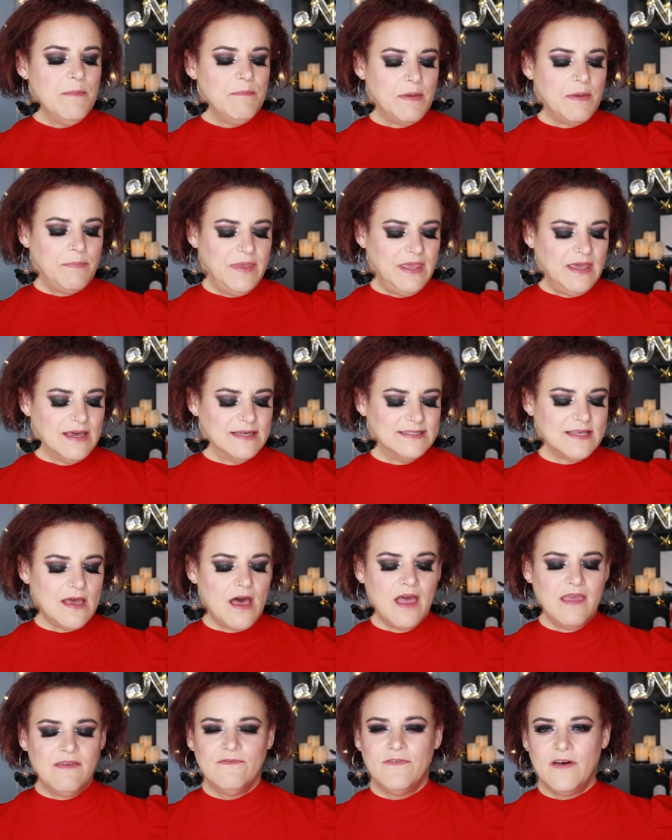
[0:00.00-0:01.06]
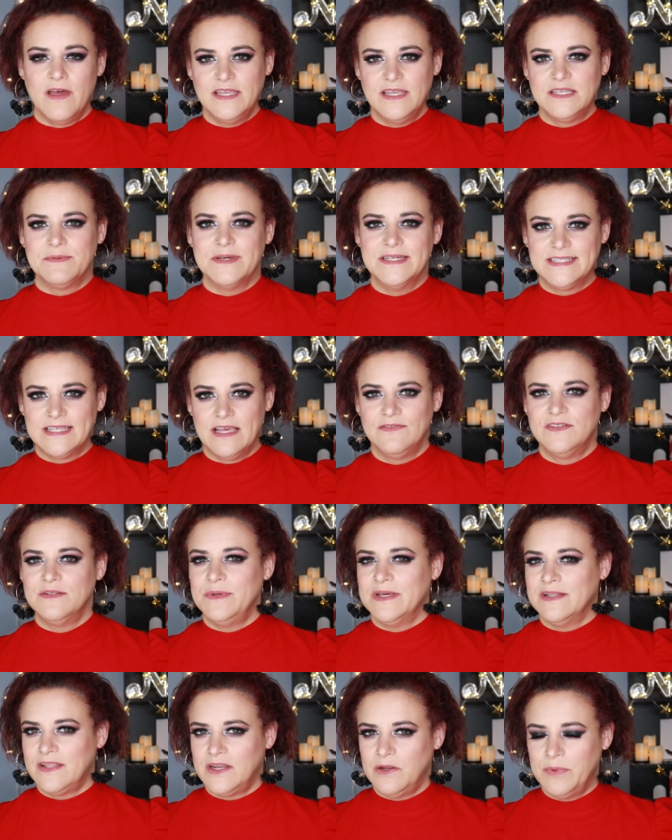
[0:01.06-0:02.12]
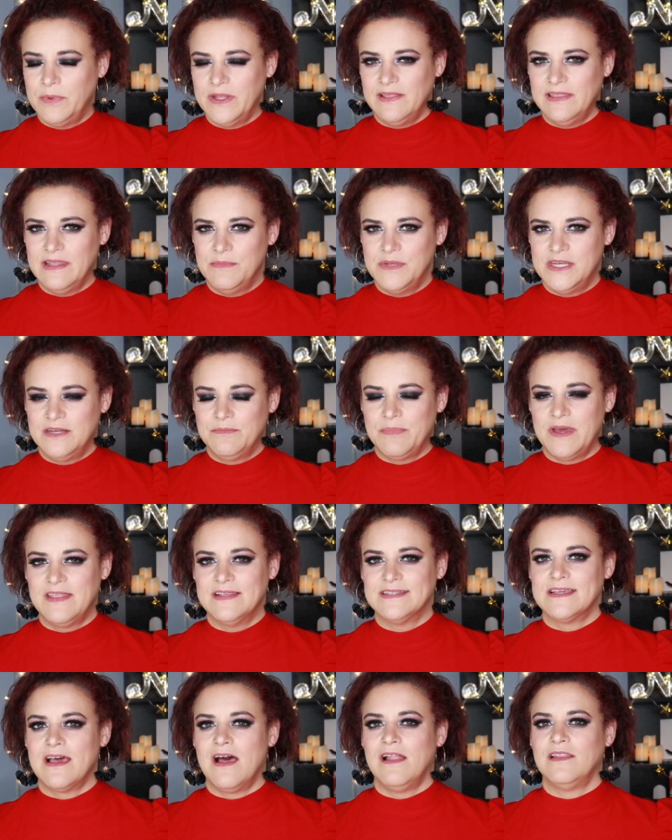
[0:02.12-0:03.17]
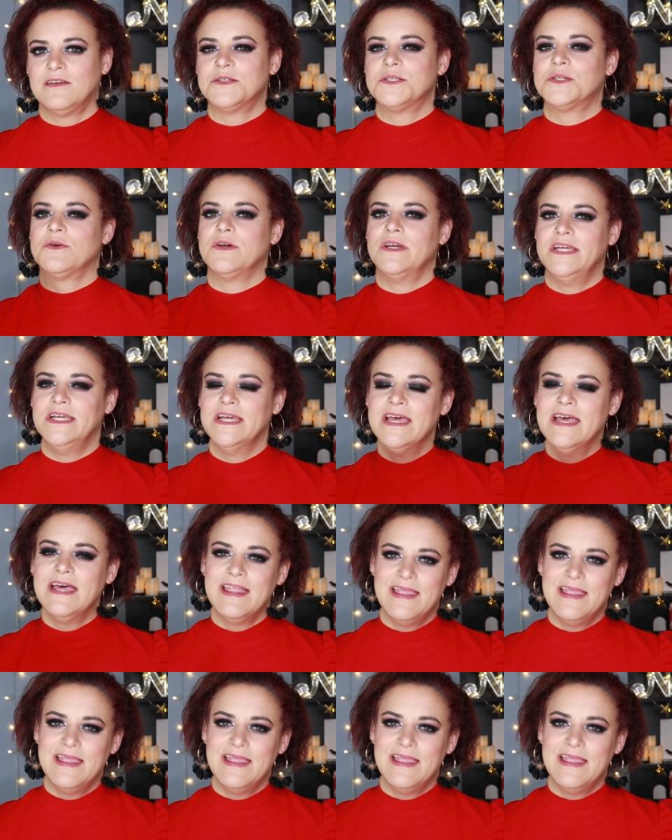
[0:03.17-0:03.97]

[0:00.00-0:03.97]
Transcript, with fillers: But because I find myself to be a little bit limited by this color story,